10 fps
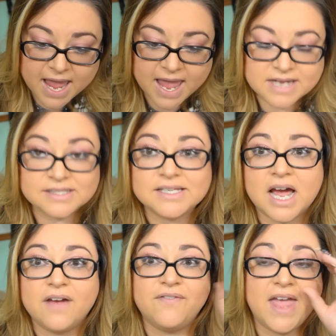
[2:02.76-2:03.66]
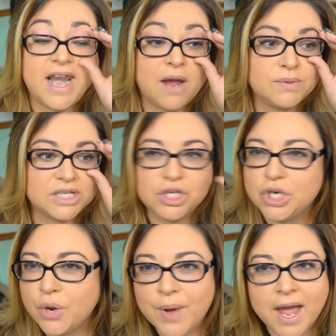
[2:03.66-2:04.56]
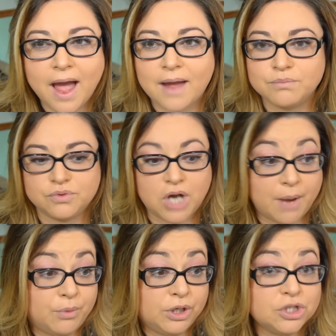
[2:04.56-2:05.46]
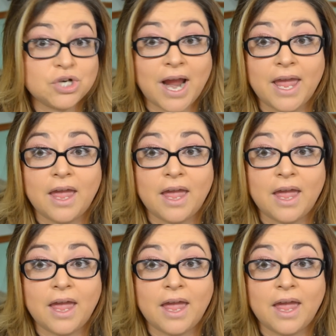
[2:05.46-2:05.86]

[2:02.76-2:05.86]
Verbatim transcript: and stuff and I was like, you know what, I'm, I'm going to try